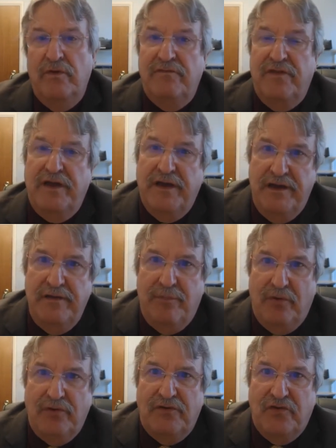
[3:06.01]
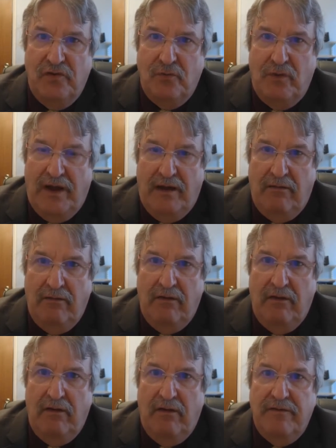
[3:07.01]
And if they're going to put a tool out,
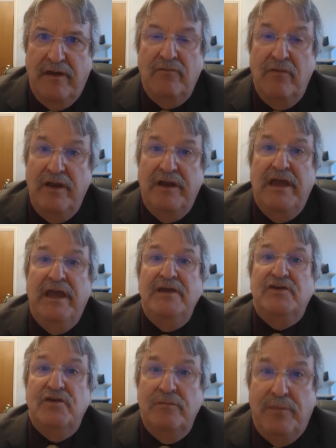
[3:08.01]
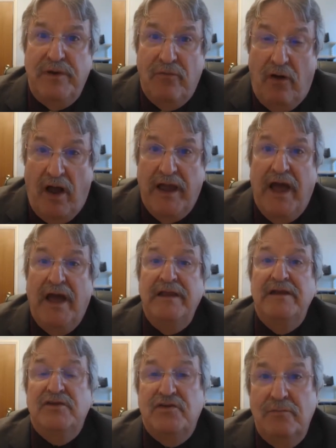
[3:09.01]
then really it should be right,
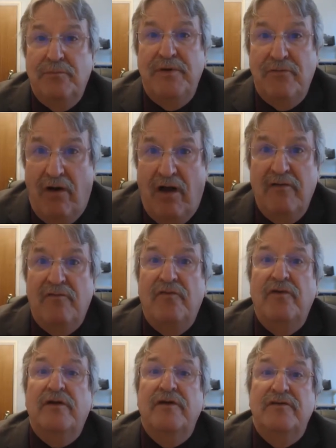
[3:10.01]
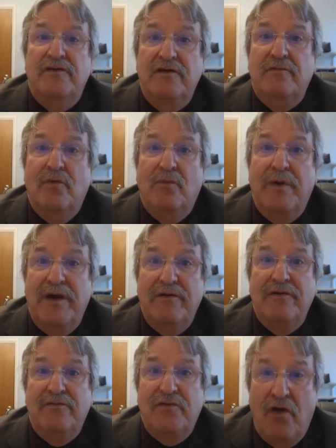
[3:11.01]
and it should be right for a considerable
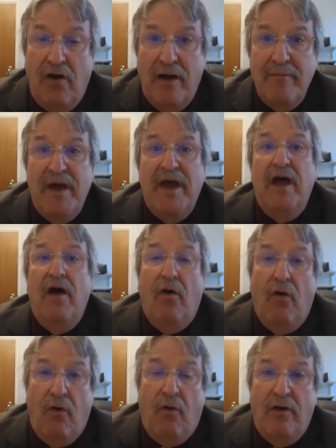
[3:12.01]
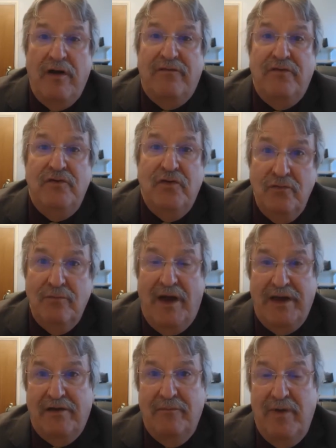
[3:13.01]
period of time. Or if you do
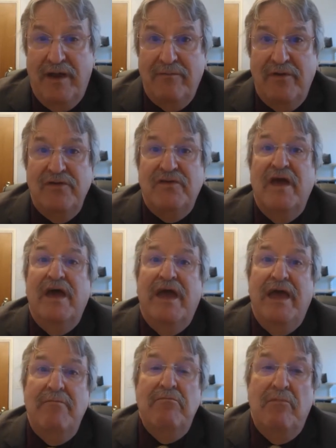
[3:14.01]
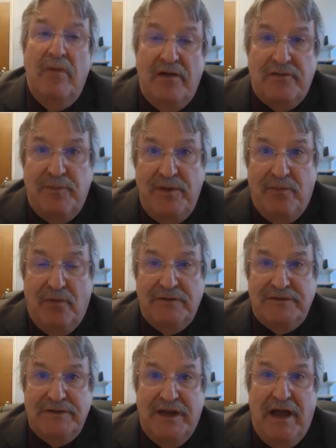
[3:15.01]
make amendments, it must be
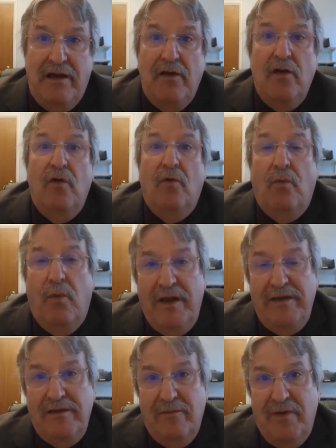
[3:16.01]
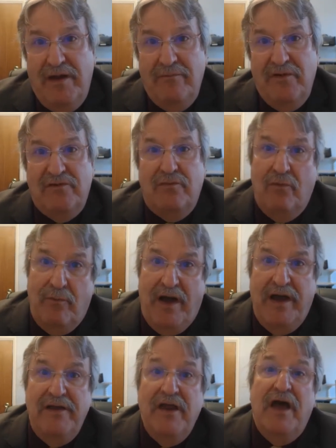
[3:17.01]
pointed out when the amendments were
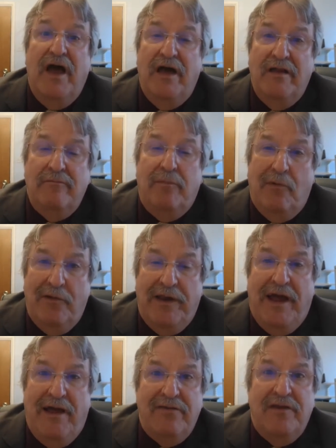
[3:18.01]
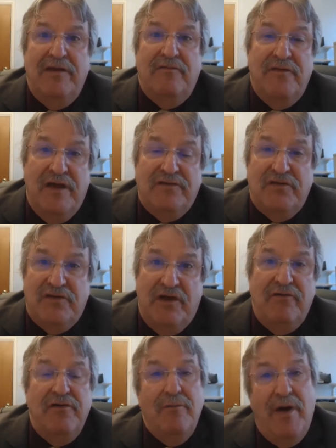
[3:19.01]
made, and point out that if
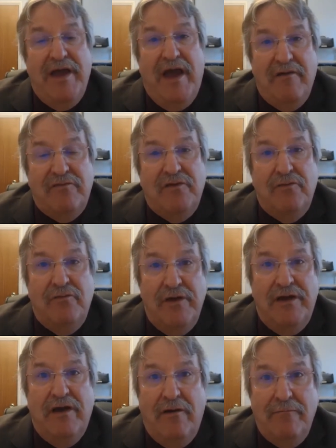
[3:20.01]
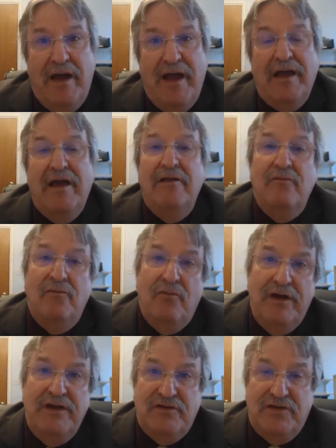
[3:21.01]
necessary, you may have to go back and
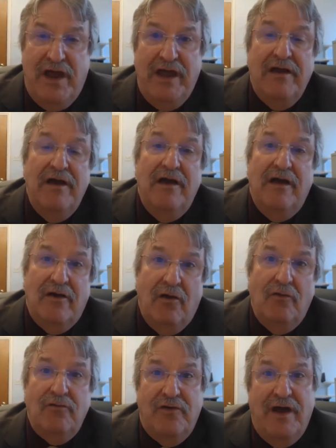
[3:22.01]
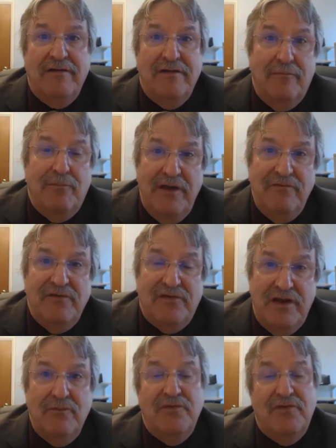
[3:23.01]
recheck the contract that
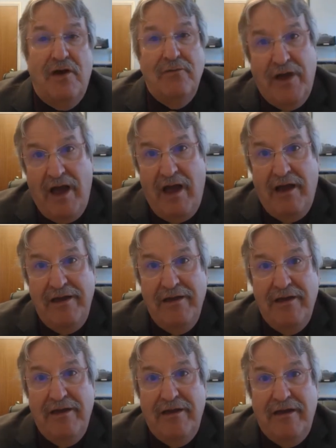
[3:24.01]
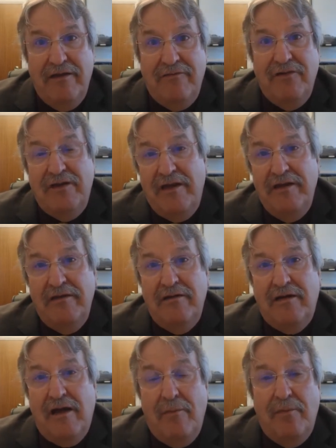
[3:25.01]
previously was okay if you'd done it
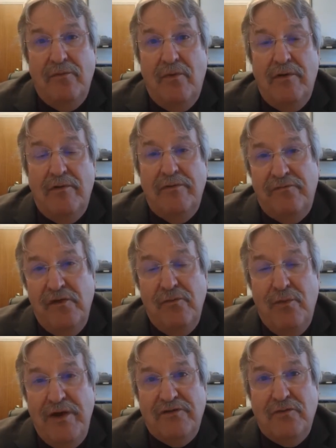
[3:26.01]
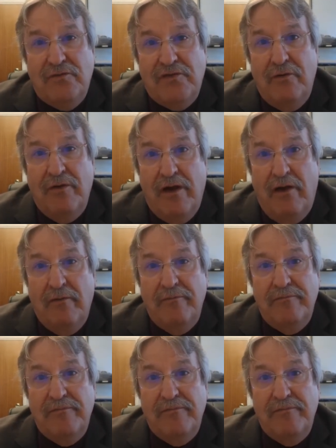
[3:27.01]
a few weeks or so ago.